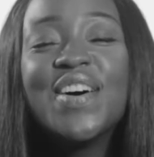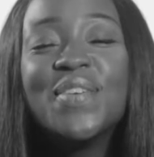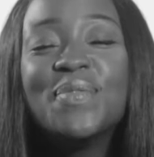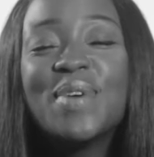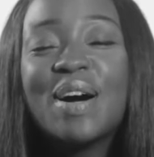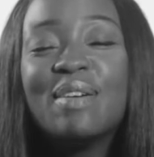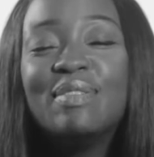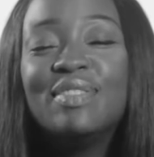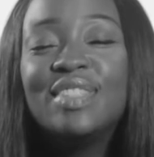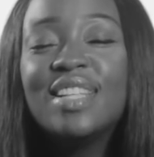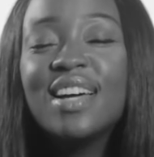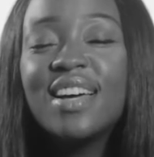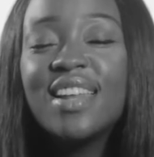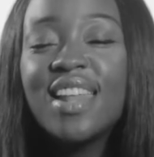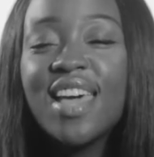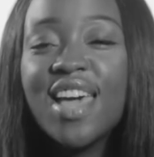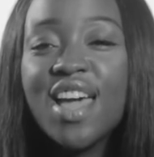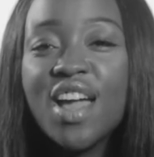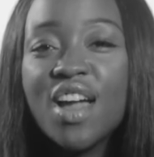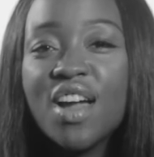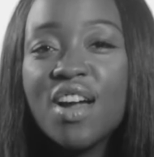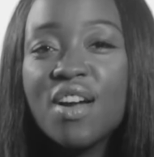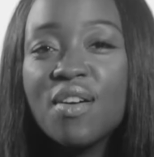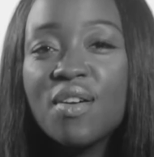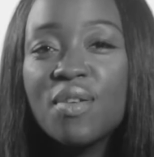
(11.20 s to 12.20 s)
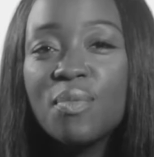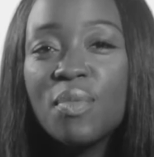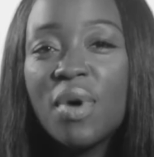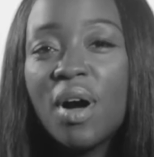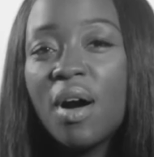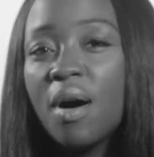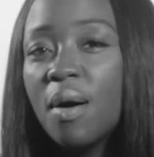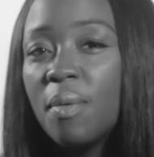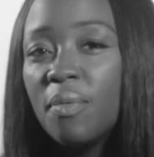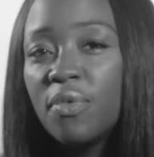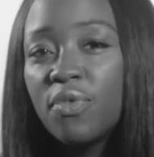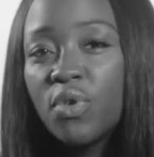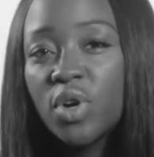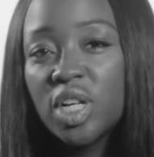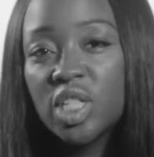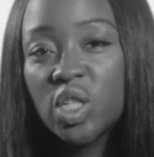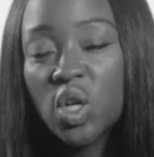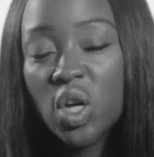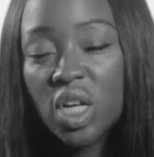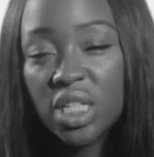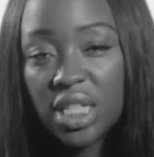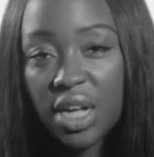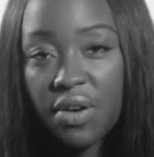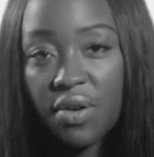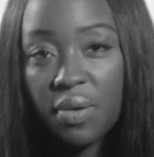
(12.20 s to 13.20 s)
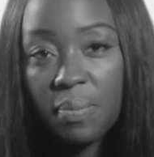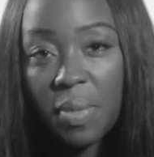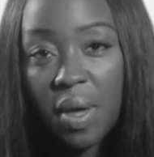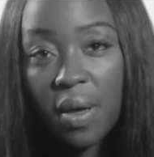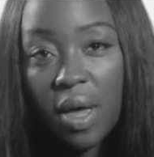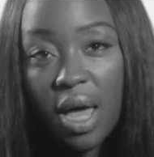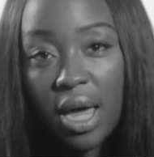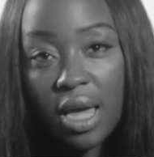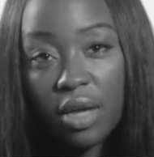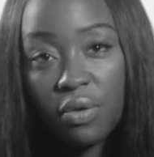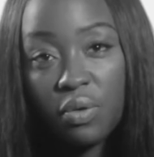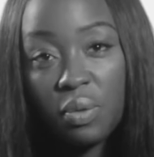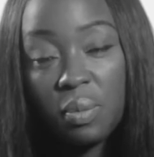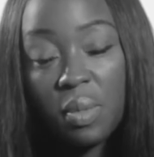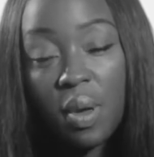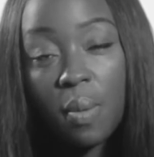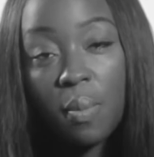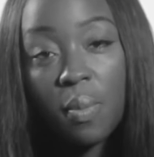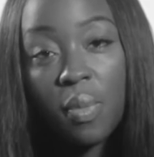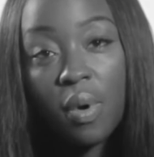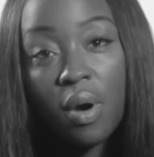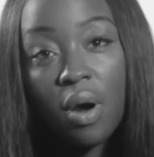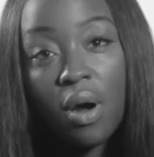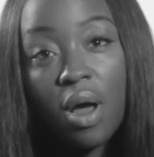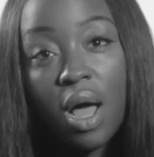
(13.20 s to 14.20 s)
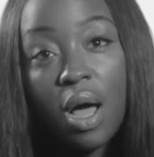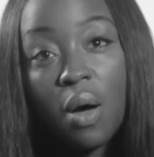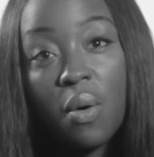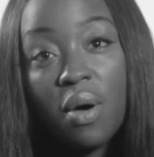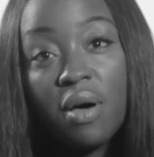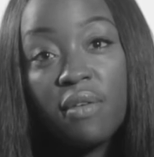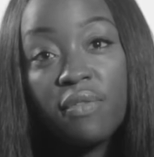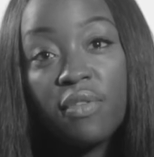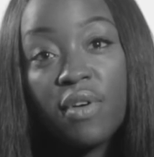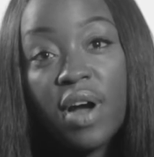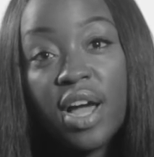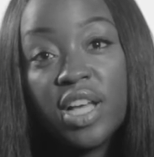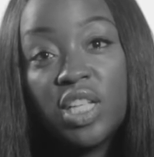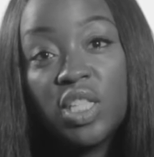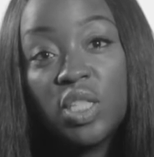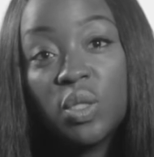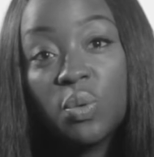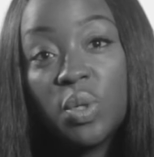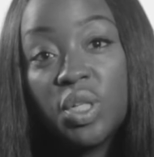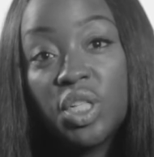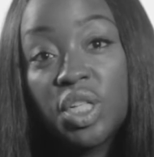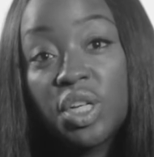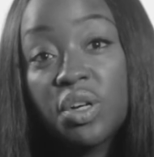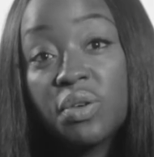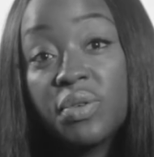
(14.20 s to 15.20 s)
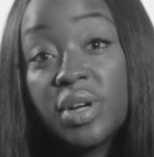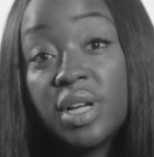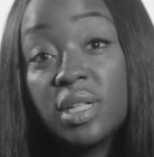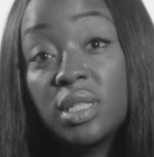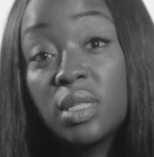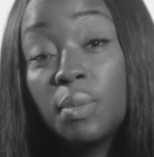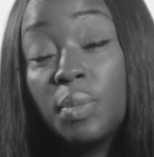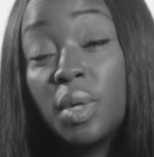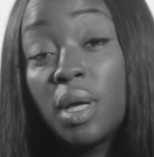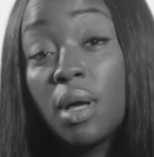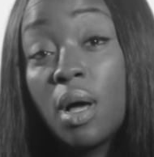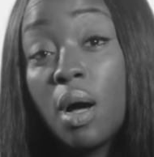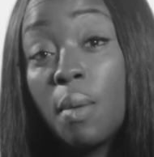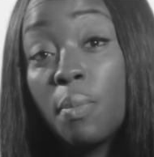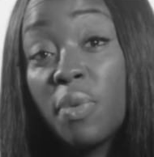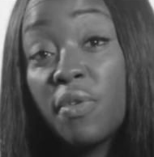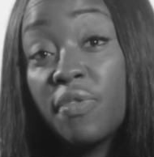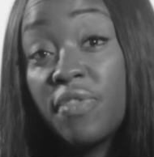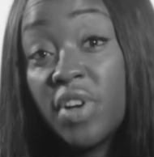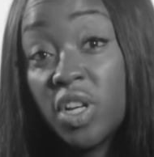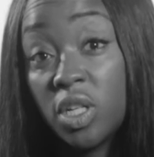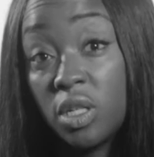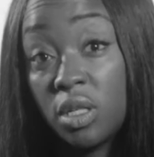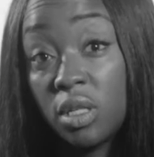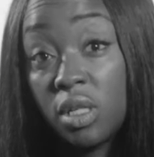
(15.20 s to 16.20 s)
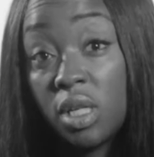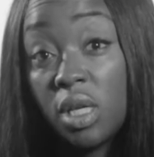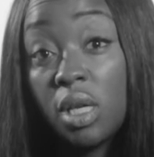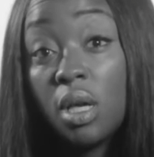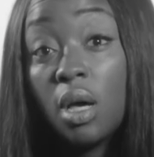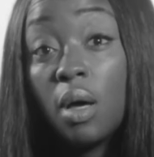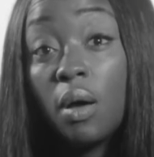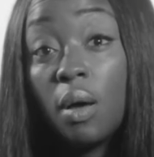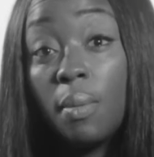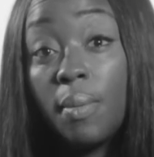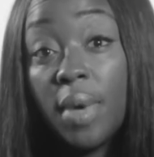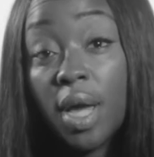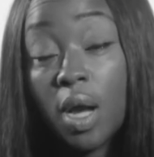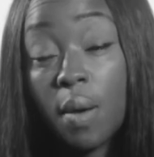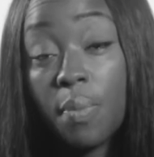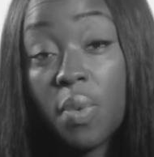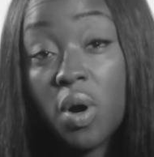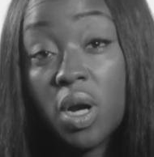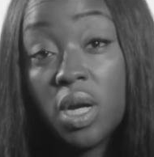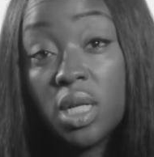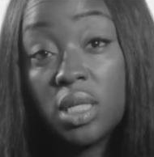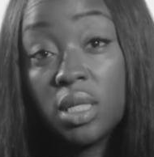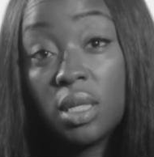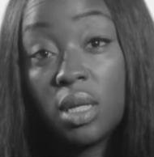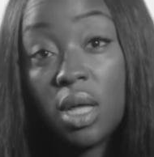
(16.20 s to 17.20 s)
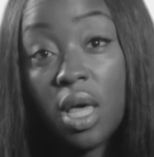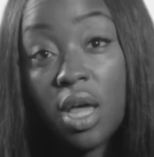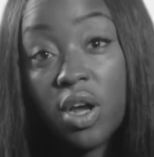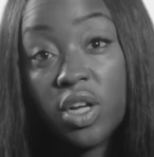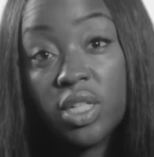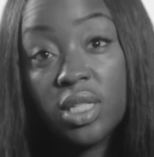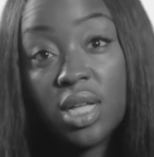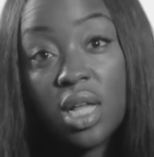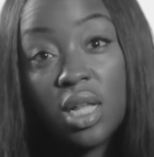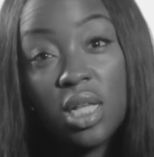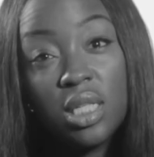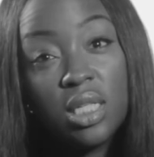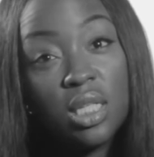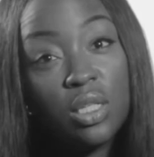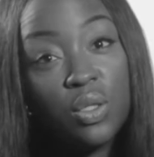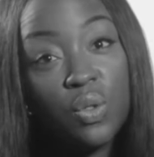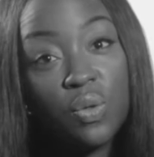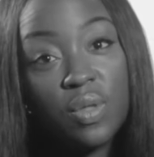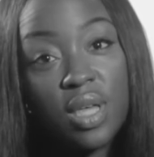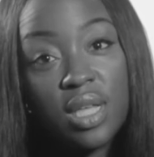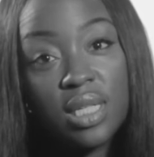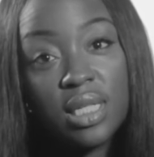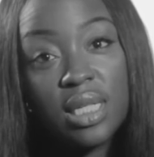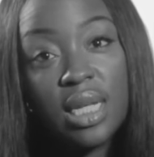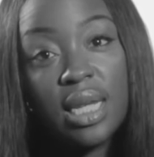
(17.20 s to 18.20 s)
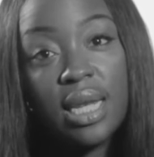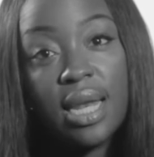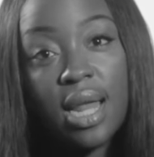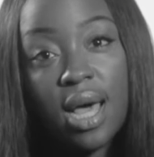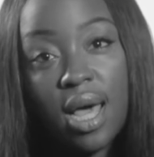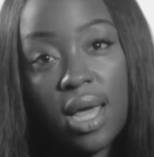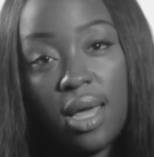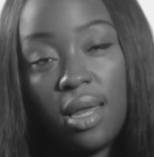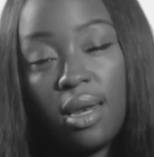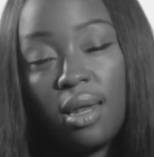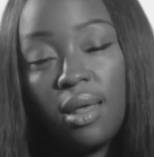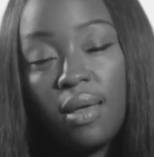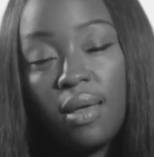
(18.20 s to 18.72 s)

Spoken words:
I've done hair for as long as I can remember. However, I switched careers to become professionally a makeup artist and a hairstylist in